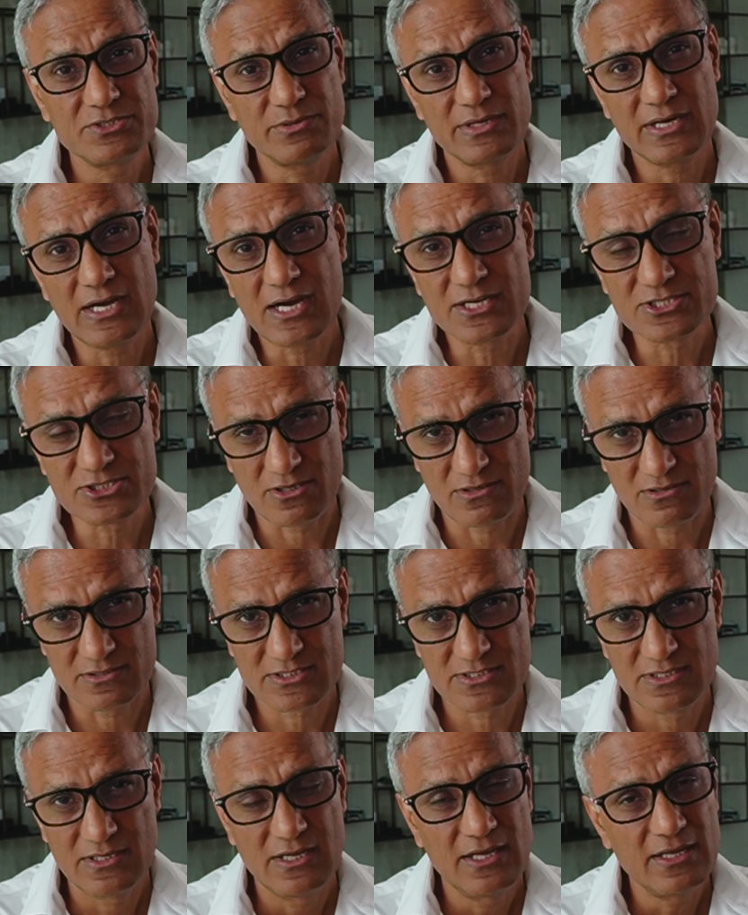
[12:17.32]
an
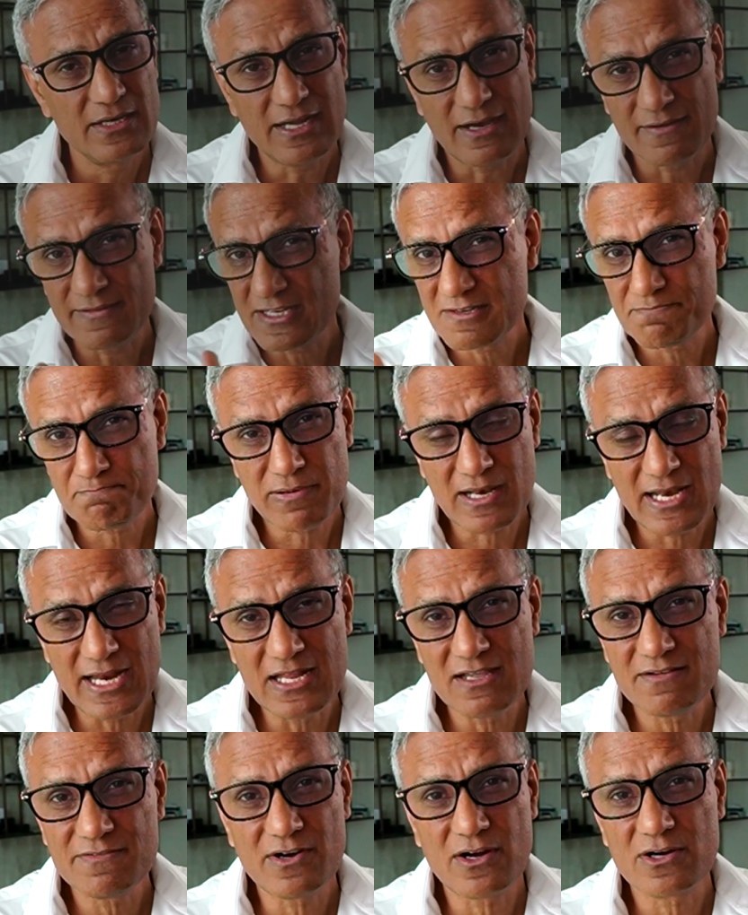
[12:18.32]
RTOS. Now, there's
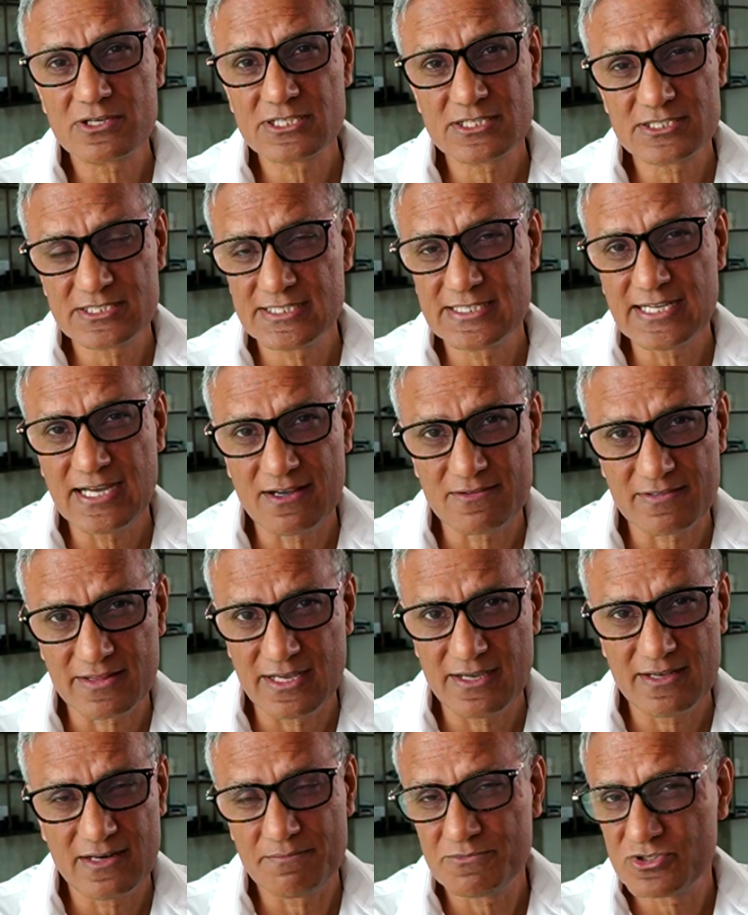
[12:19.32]
plenty of RTOSes out
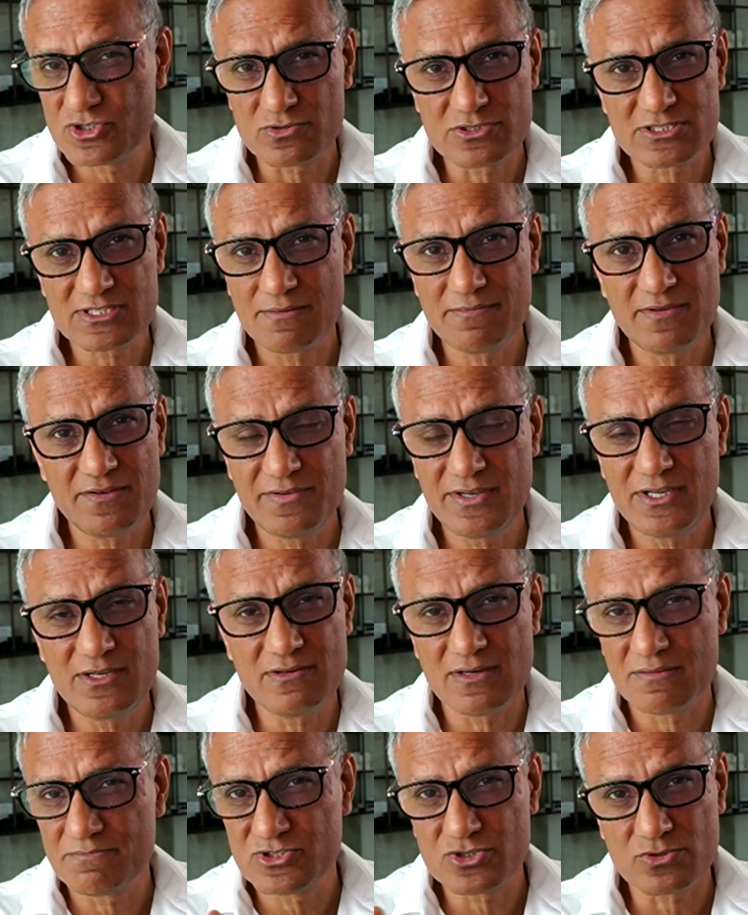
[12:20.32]
there, and I'm sure some of you,
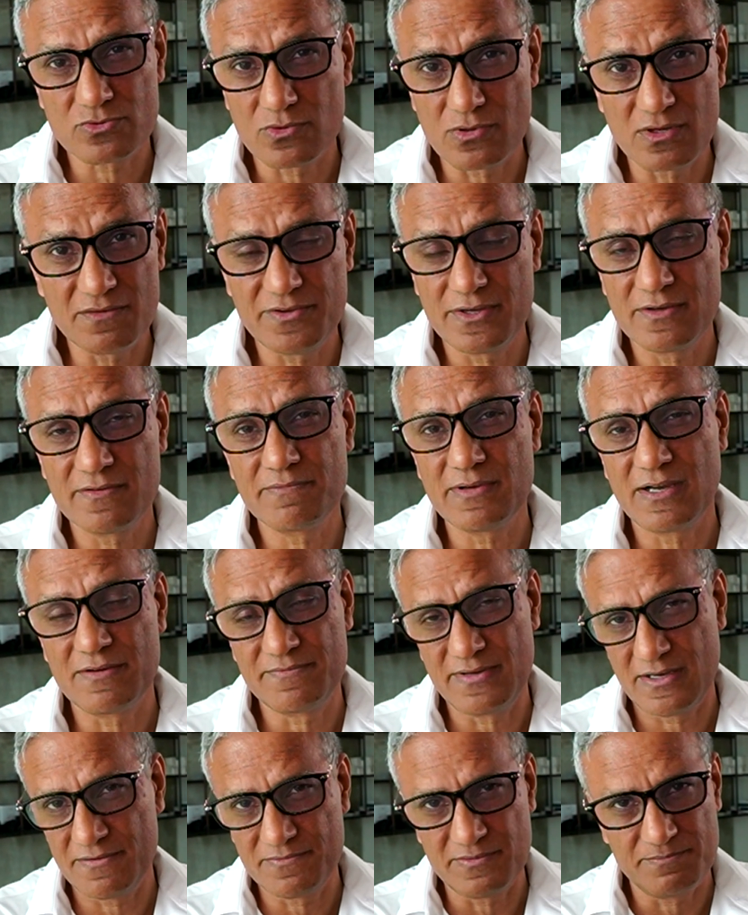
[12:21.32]
I'm sure all of you have, have,
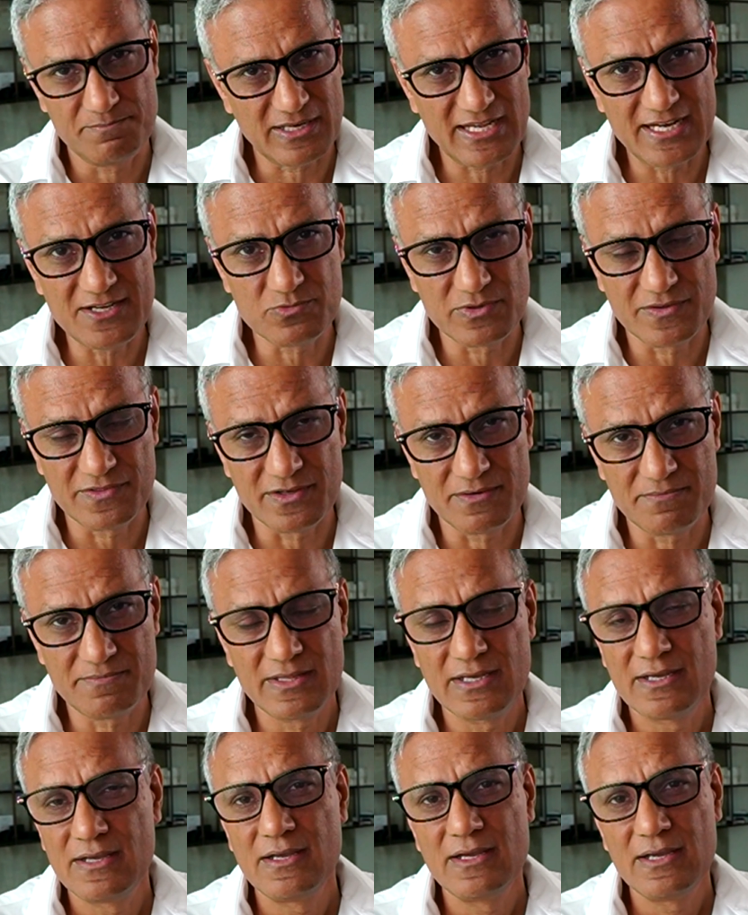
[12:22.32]
have played with them
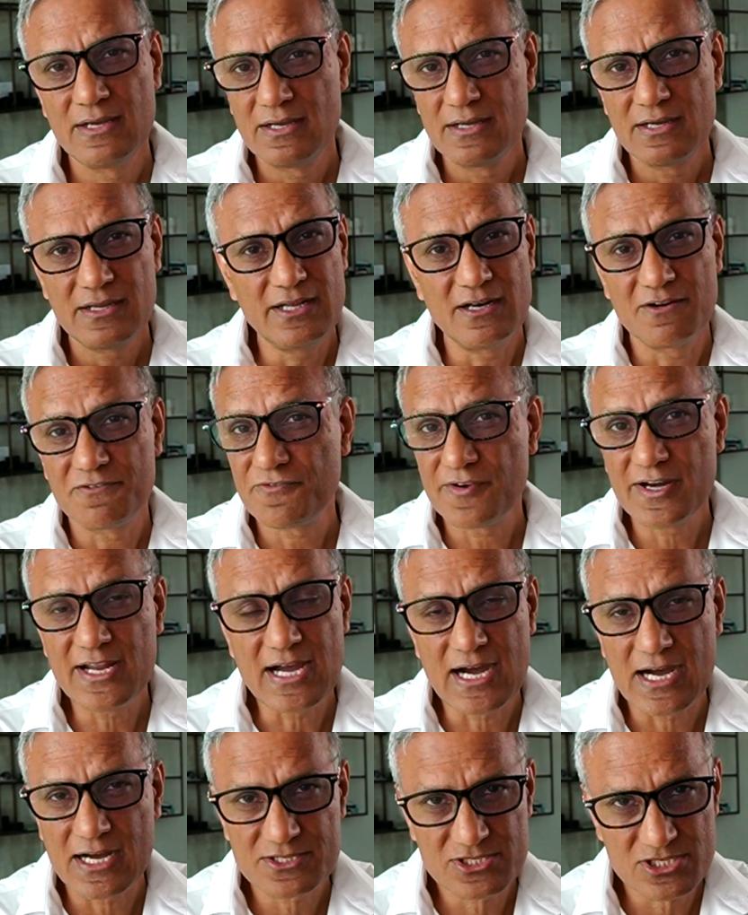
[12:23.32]
you know,
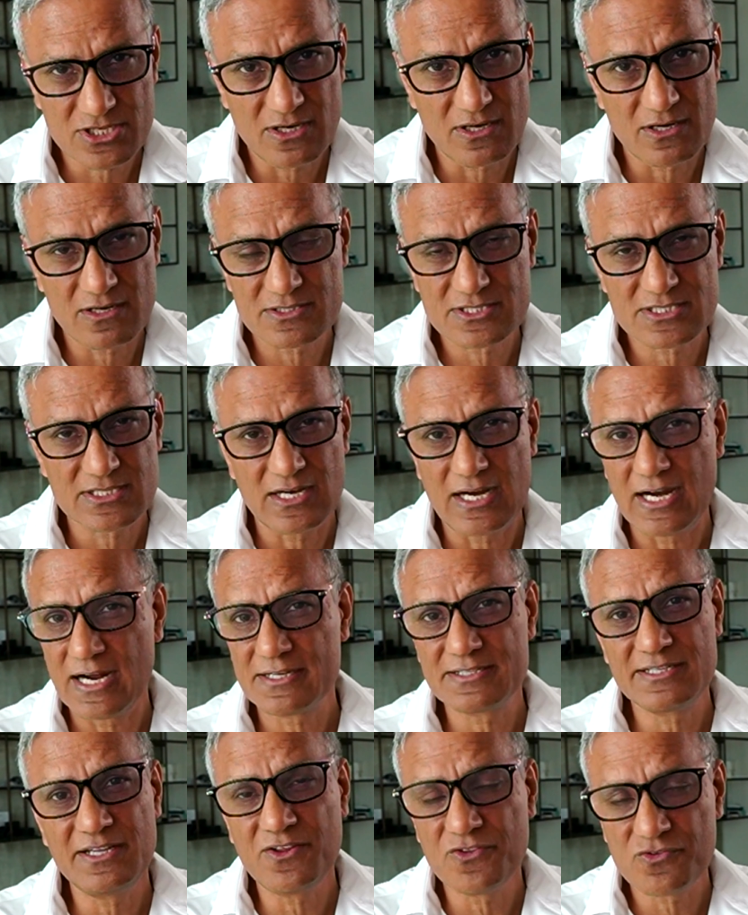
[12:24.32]
FreeRTOS,
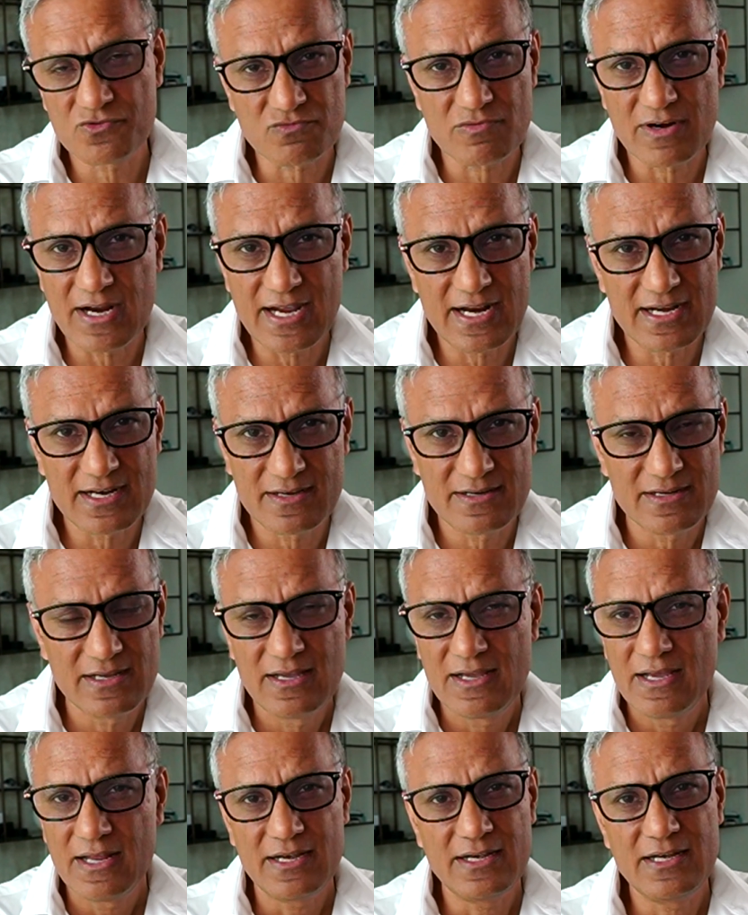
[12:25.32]
RT-Thread,
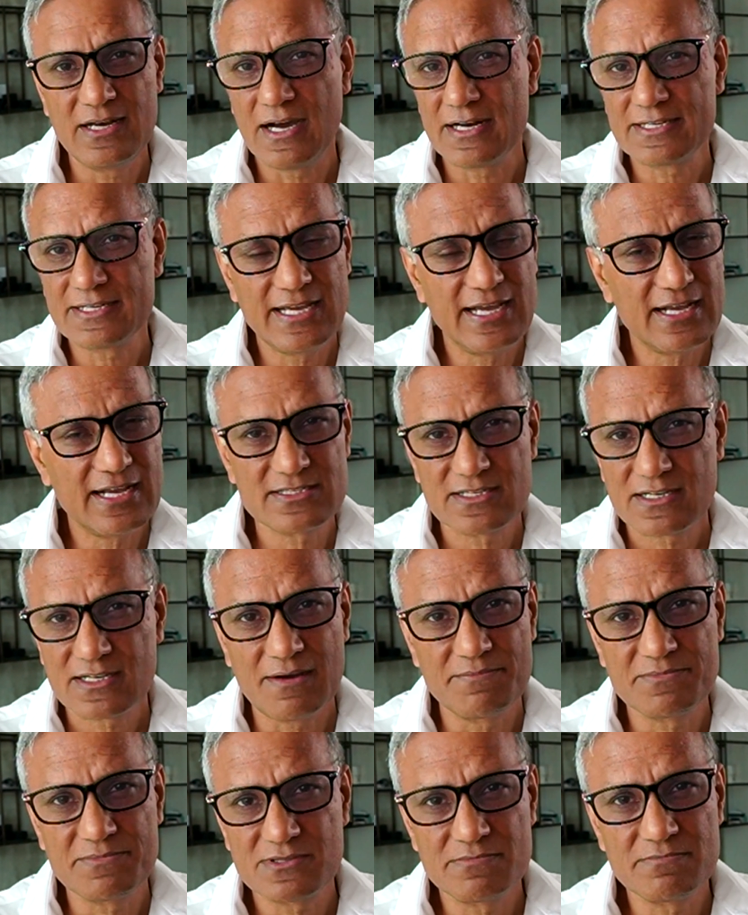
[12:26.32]
NuttX
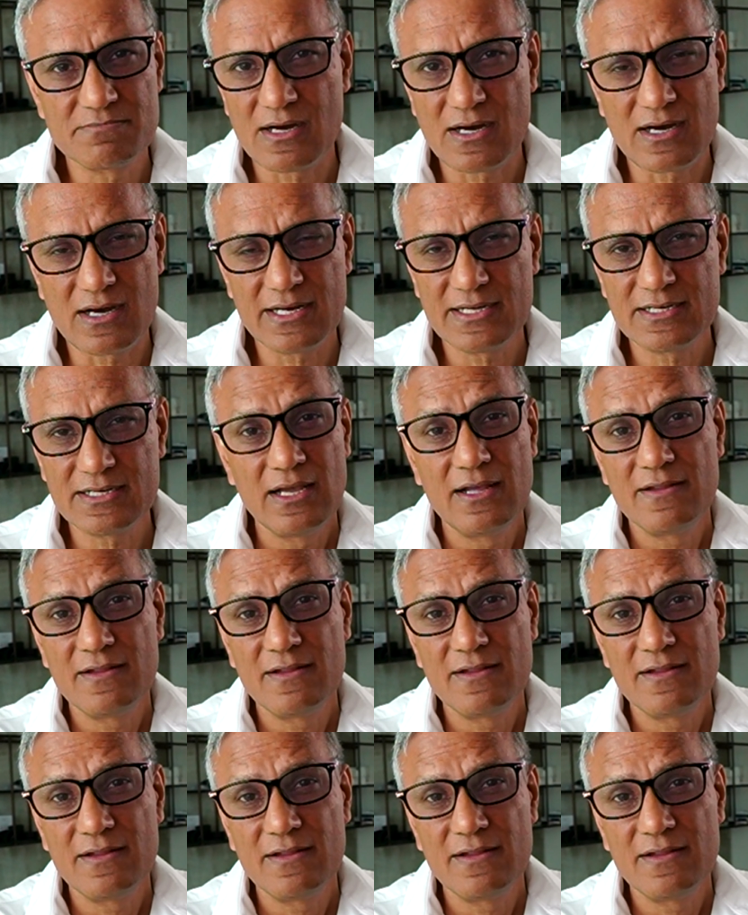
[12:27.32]
come to mind.